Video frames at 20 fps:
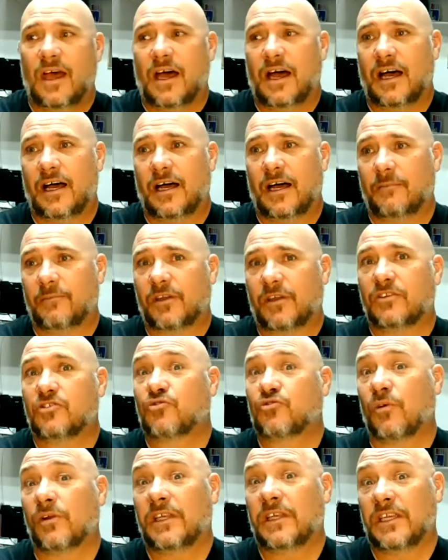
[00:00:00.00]

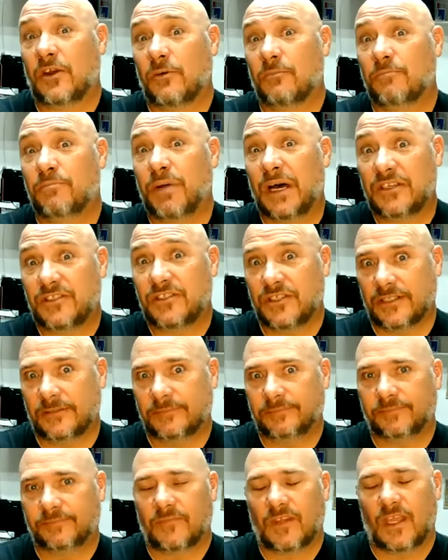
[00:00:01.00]
controlling your budget
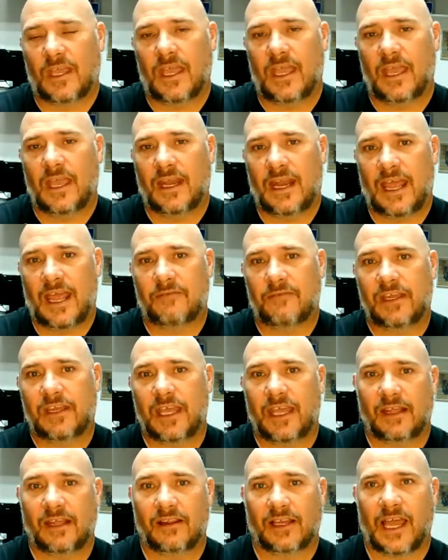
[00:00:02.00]
and having a